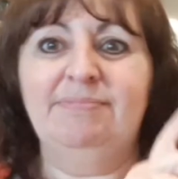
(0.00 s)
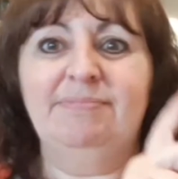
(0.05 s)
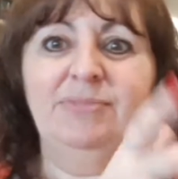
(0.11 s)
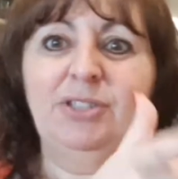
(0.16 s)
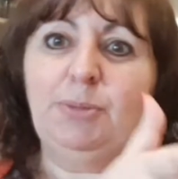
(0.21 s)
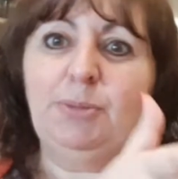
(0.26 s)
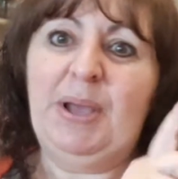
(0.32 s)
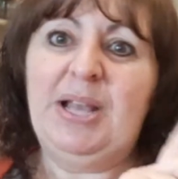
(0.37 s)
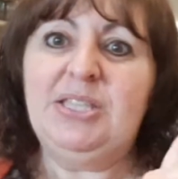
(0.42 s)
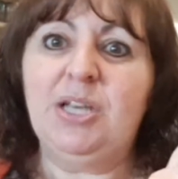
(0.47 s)

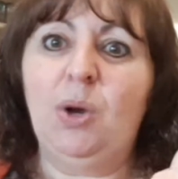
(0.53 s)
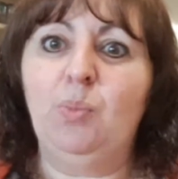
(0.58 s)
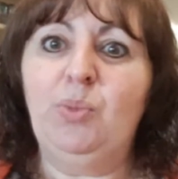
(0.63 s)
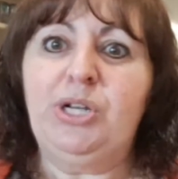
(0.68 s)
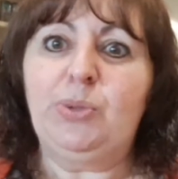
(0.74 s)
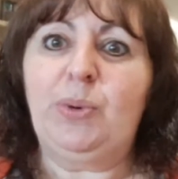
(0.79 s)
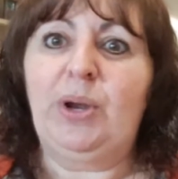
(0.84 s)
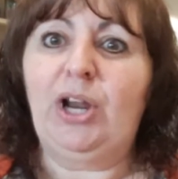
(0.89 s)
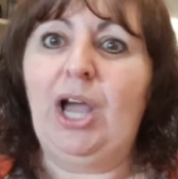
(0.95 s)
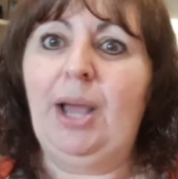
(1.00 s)
Depends on
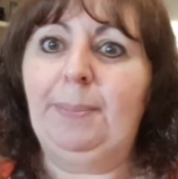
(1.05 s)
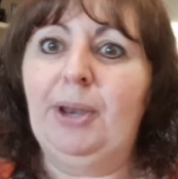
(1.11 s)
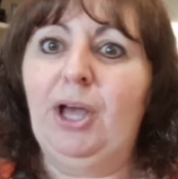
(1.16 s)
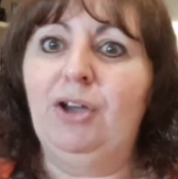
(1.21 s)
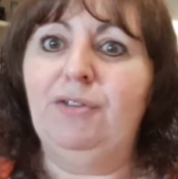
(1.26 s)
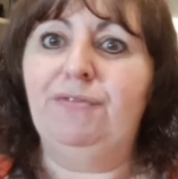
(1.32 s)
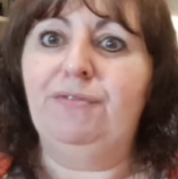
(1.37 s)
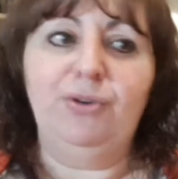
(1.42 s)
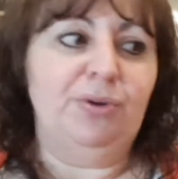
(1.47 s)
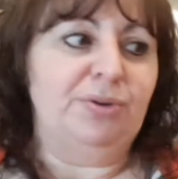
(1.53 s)
which one I
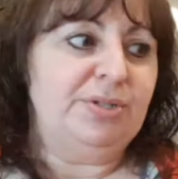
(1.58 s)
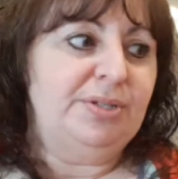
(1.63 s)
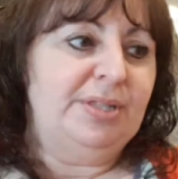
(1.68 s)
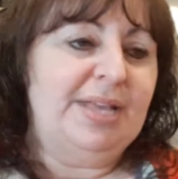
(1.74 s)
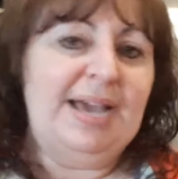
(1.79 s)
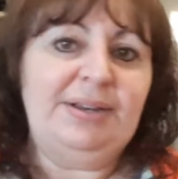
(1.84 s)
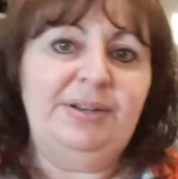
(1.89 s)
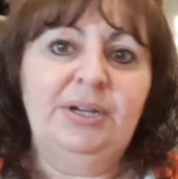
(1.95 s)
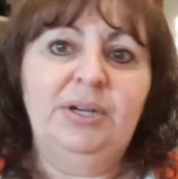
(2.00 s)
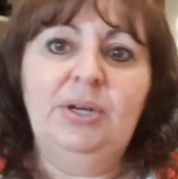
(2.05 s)
upload first,
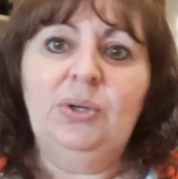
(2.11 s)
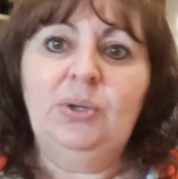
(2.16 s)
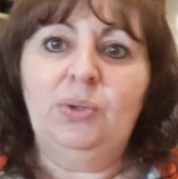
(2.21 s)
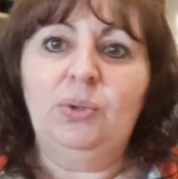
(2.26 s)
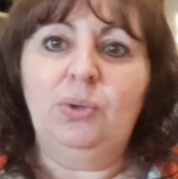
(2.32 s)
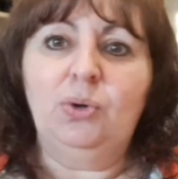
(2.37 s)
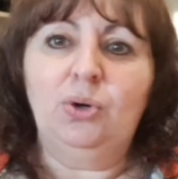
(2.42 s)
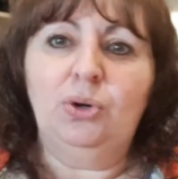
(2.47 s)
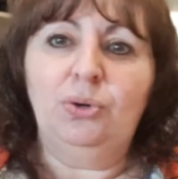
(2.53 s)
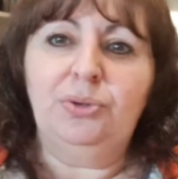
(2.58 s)
that
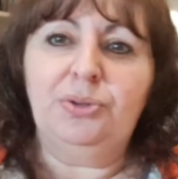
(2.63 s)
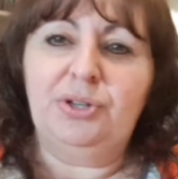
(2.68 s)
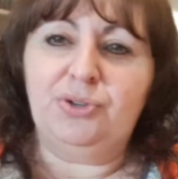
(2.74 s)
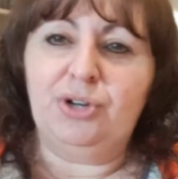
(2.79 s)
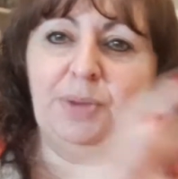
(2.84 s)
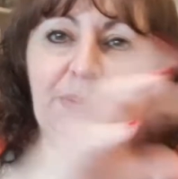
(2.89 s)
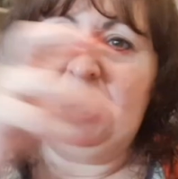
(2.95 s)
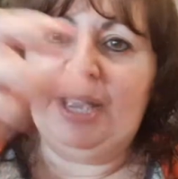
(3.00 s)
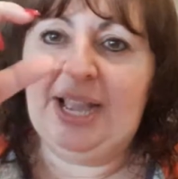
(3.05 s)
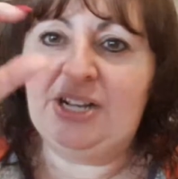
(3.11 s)
or the
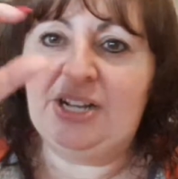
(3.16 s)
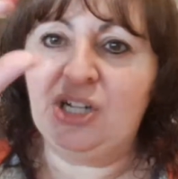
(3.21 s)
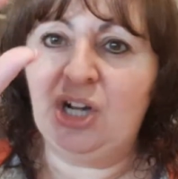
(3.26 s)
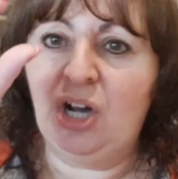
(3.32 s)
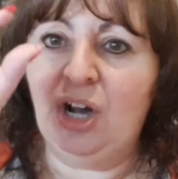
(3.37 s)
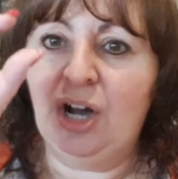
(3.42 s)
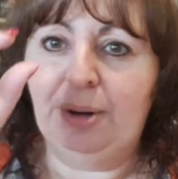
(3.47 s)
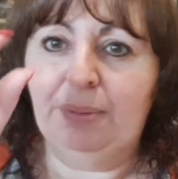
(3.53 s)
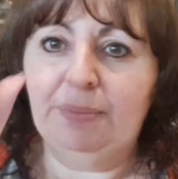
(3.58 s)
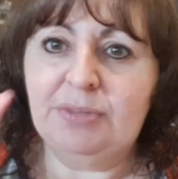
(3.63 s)
Dreamcatcher
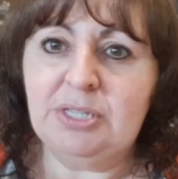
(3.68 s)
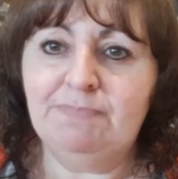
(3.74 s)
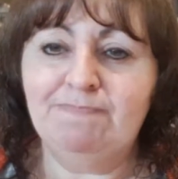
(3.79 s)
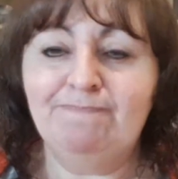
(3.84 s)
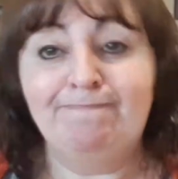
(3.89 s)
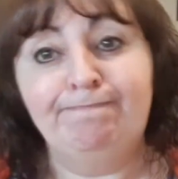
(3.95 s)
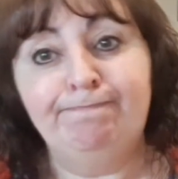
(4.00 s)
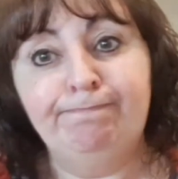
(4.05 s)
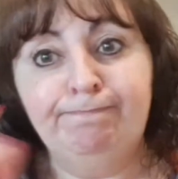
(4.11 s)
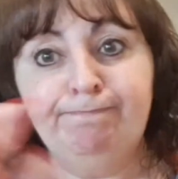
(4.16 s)
items.
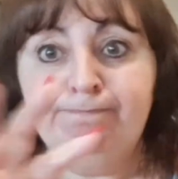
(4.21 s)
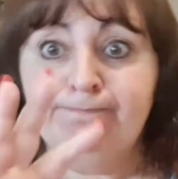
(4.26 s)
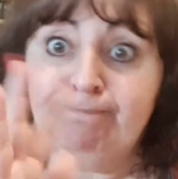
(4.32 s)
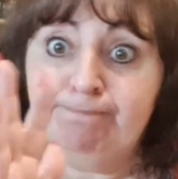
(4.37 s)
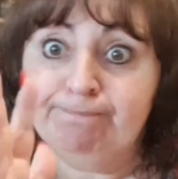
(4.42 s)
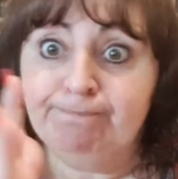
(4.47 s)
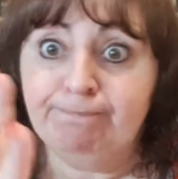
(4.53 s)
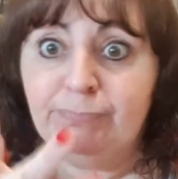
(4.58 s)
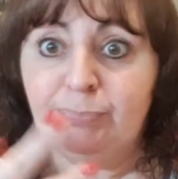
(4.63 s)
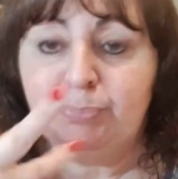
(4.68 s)

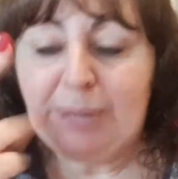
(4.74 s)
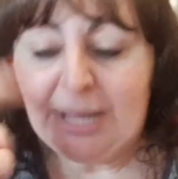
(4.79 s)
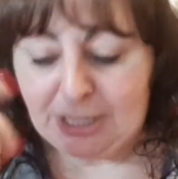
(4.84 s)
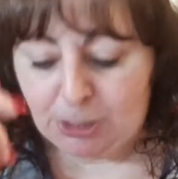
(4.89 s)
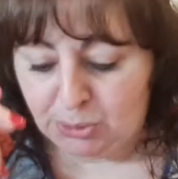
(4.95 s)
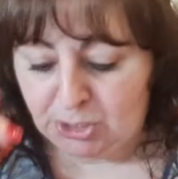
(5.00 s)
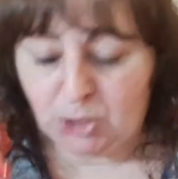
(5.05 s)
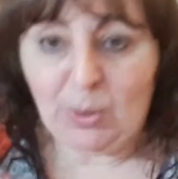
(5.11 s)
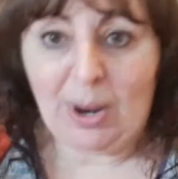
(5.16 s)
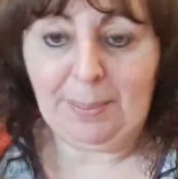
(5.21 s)

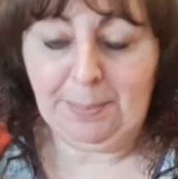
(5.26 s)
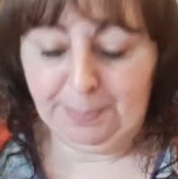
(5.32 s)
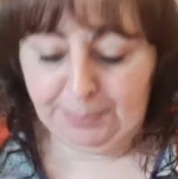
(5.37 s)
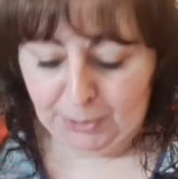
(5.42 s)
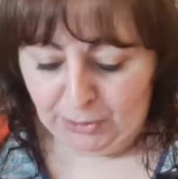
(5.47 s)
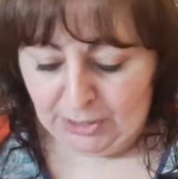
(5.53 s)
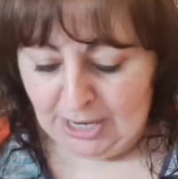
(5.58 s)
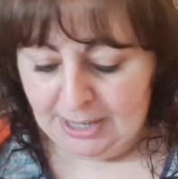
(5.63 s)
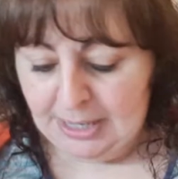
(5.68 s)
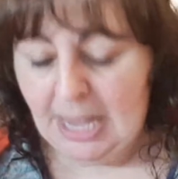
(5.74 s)
Depends which one,
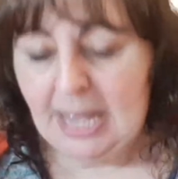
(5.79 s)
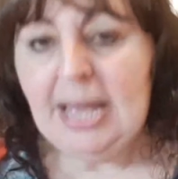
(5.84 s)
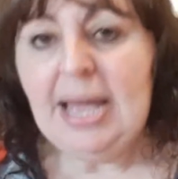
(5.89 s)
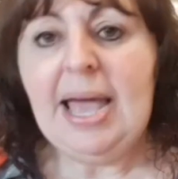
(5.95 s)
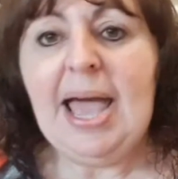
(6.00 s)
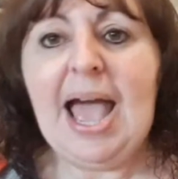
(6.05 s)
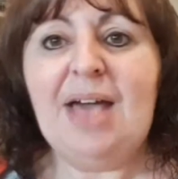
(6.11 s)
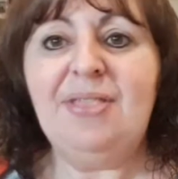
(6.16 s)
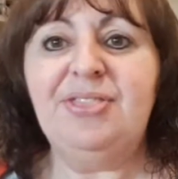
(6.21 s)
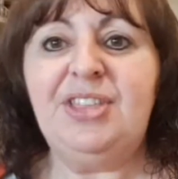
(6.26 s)
all right?
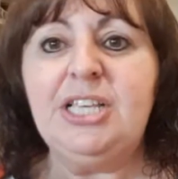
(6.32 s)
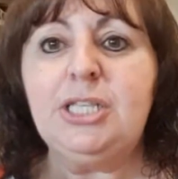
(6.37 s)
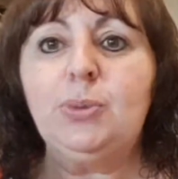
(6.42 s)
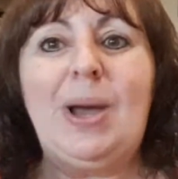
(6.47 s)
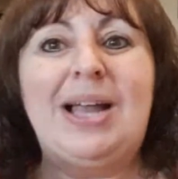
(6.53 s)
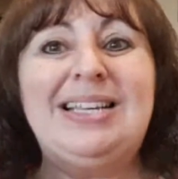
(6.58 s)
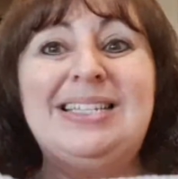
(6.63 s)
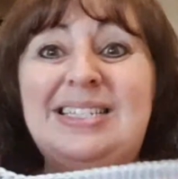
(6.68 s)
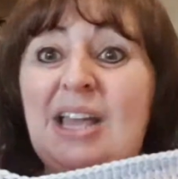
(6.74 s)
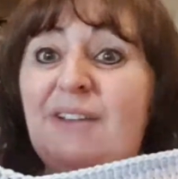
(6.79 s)
And this
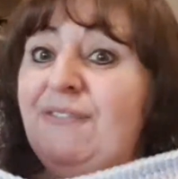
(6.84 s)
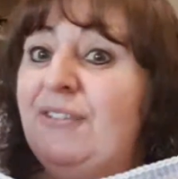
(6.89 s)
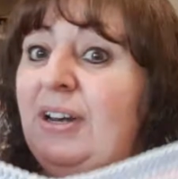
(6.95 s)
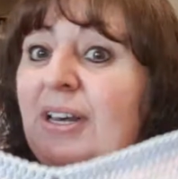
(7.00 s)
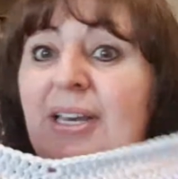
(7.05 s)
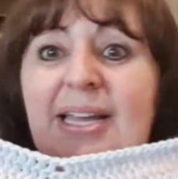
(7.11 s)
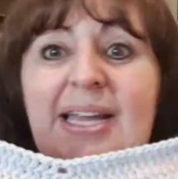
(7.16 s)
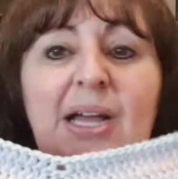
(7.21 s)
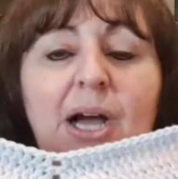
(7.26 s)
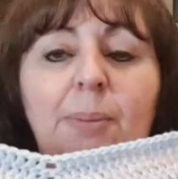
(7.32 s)
one,
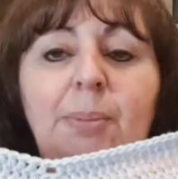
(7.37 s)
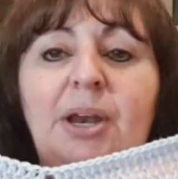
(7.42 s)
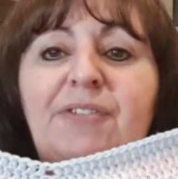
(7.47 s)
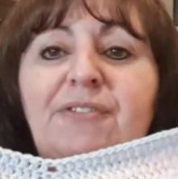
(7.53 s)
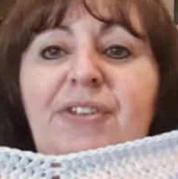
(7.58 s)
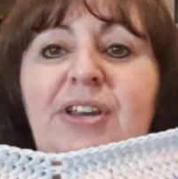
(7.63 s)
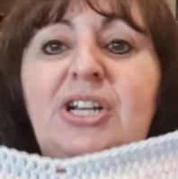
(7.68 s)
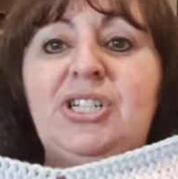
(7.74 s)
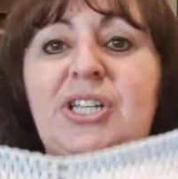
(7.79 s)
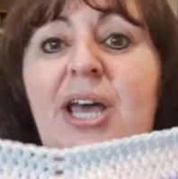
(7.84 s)
definitely, I'm going to
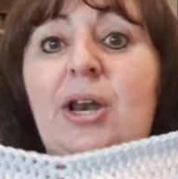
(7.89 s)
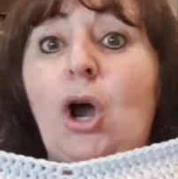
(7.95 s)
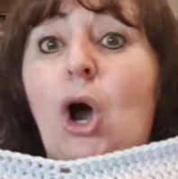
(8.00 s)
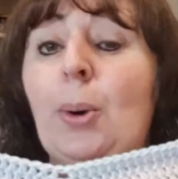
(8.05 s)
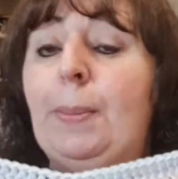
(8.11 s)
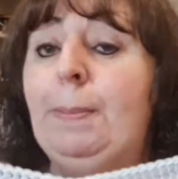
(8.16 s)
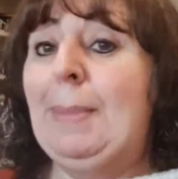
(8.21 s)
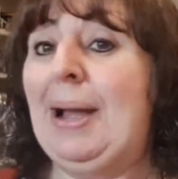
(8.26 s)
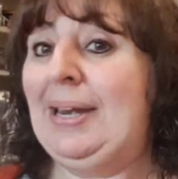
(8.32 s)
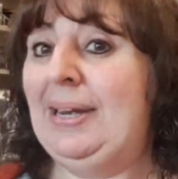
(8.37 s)
finish that
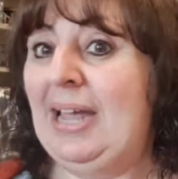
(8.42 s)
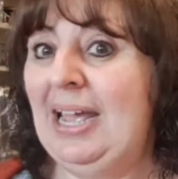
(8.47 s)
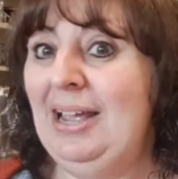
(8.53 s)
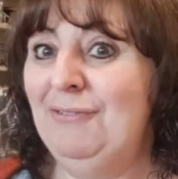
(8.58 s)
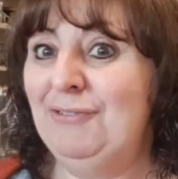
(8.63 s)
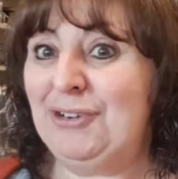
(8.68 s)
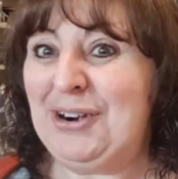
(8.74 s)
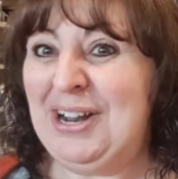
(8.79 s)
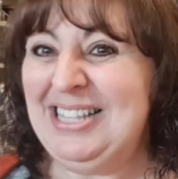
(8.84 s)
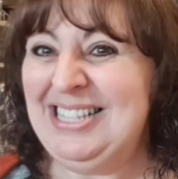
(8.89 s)
on Monday
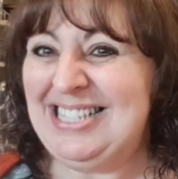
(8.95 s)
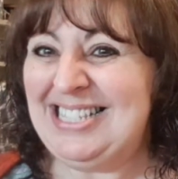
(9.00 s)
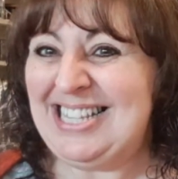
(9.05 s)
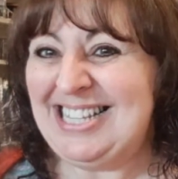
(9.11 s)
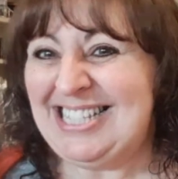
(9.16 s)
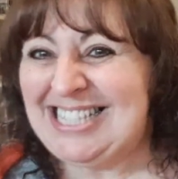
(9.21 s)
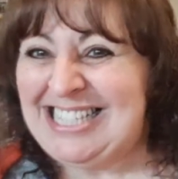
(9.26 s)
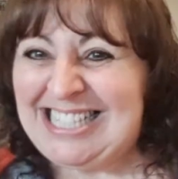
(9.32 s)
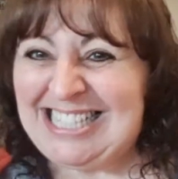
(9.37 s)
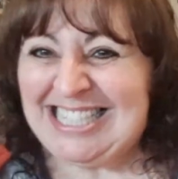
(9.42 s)
for us.
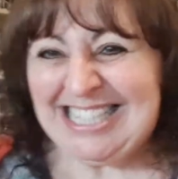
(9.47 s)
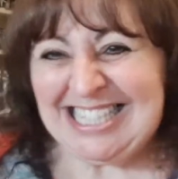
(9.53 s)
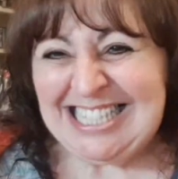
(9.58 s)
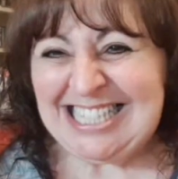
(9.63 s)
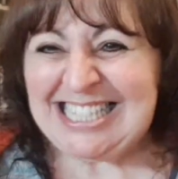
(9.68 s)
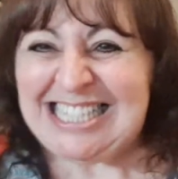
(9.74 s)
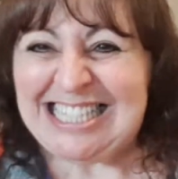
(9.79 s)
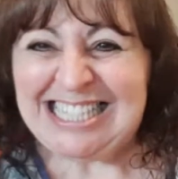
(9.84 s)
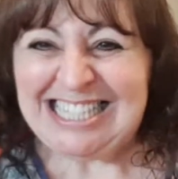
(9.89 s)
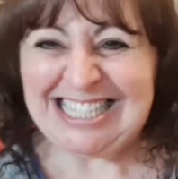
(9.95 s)

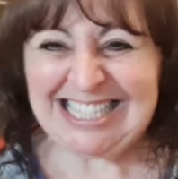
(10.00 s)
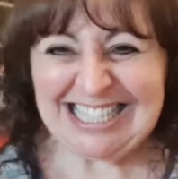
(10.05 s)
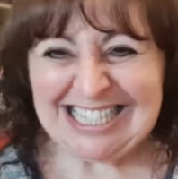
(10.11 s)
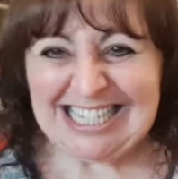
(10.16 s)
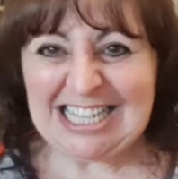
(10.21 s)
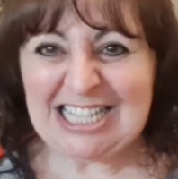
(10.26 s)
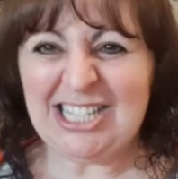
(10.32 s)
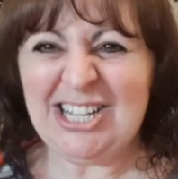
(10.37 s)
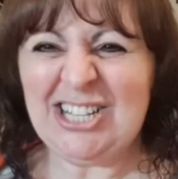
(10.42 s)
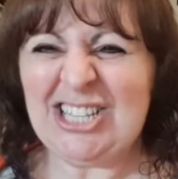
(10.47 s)

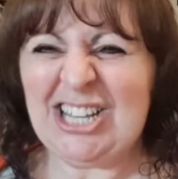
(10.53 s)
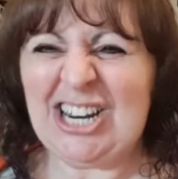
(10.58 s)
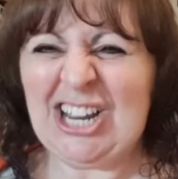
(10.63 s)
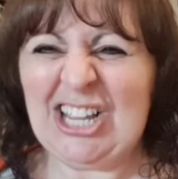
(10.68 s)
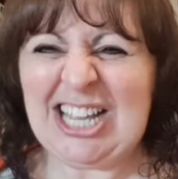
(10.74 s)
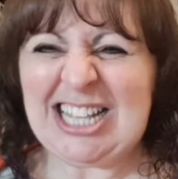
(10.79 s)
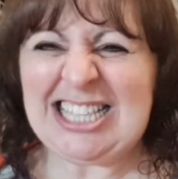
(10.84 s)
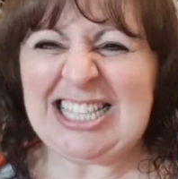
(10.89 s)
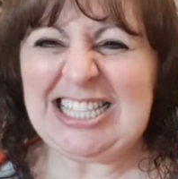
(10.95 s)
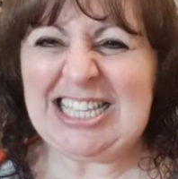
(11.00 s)
As long as I don't
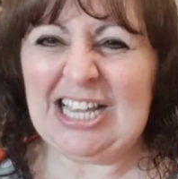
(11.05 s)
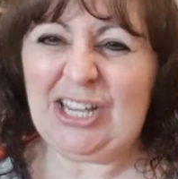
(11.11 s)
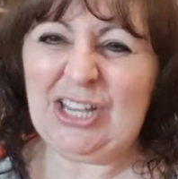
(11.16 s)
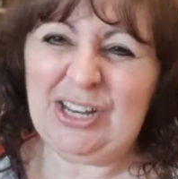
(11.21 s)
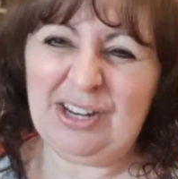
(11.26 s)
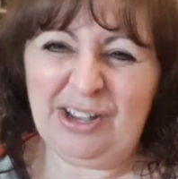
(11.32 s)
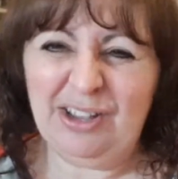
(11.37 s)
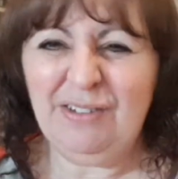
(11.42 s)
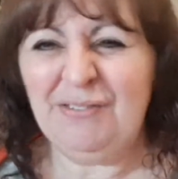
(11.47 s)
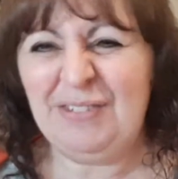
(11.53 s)
get sick, you
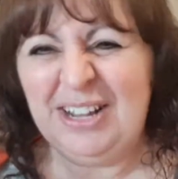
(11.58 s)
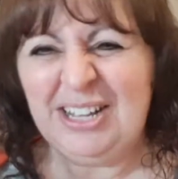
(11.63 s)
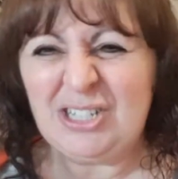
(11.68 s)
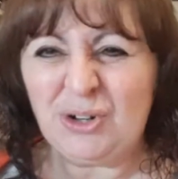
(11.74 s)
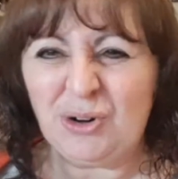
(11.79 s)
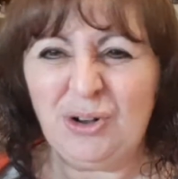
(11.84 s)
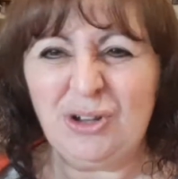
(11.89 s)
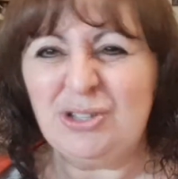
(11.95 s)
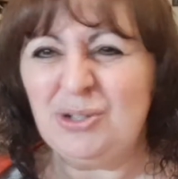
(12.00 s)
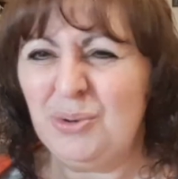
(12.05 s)
know, your fingers
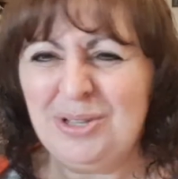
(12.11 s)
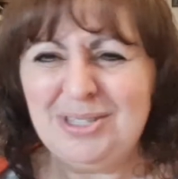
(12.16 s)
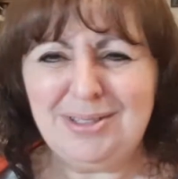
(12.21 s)
crossed. You always